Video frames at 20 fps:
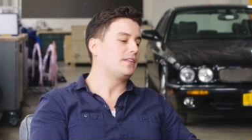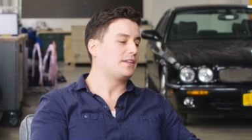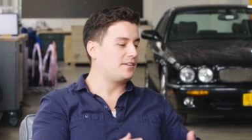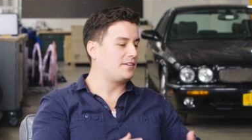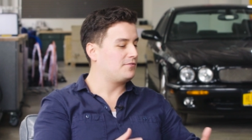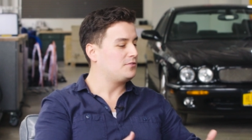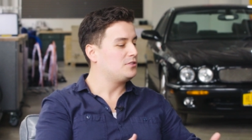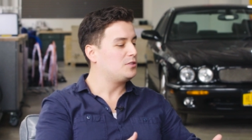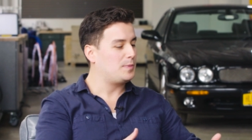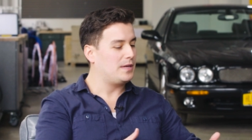Like
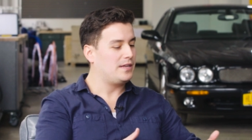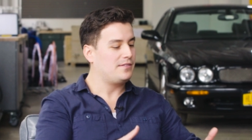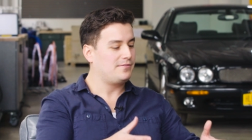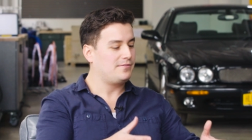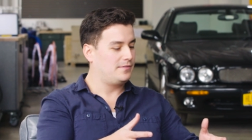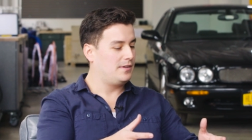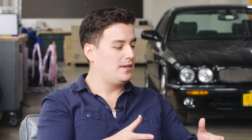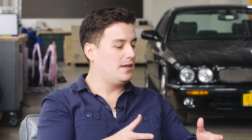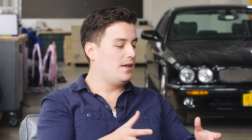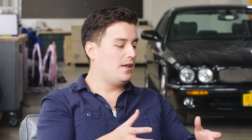if you
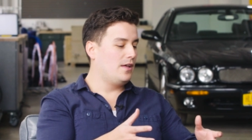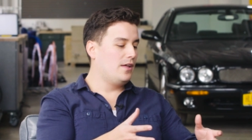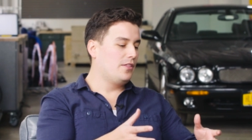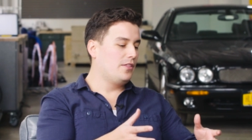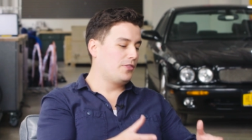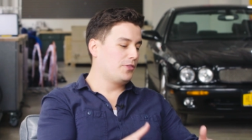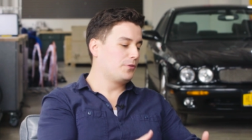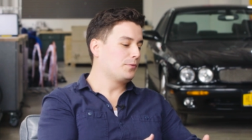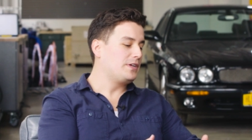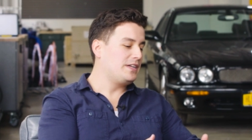spend
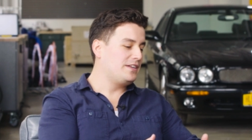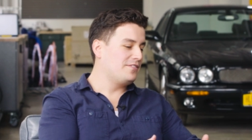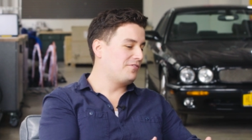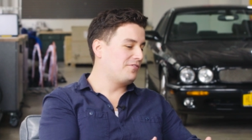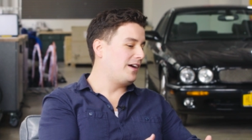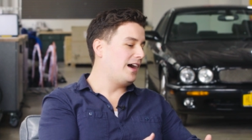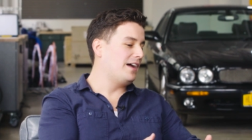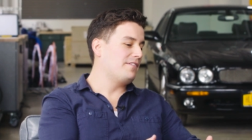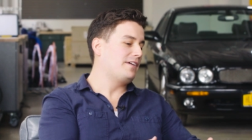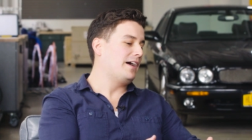3 to
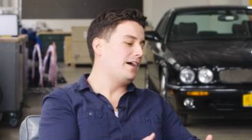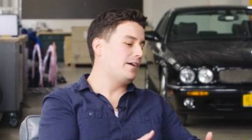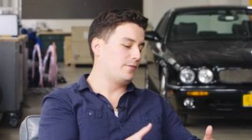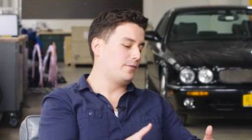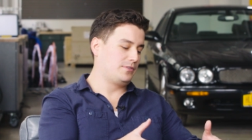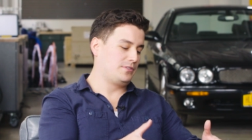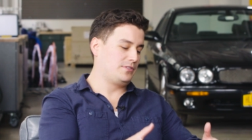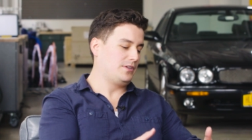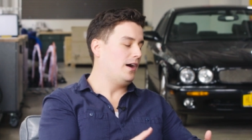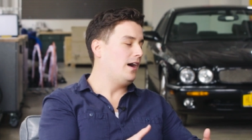5
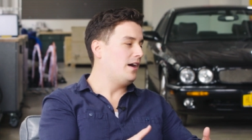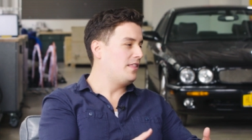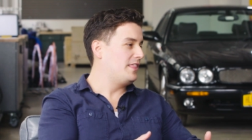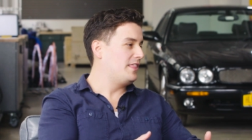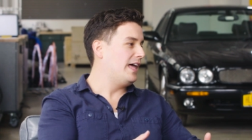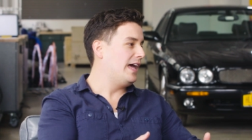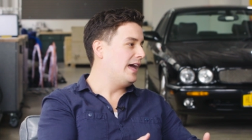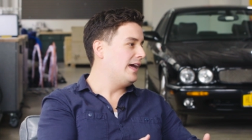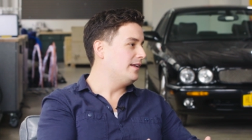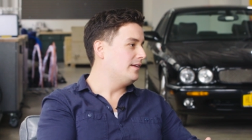hours on
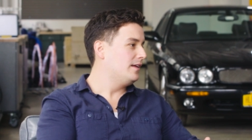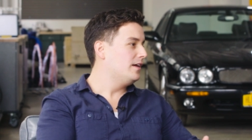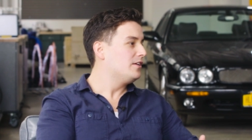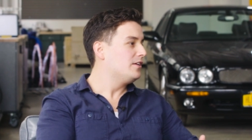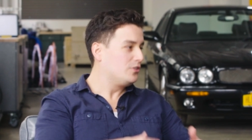that,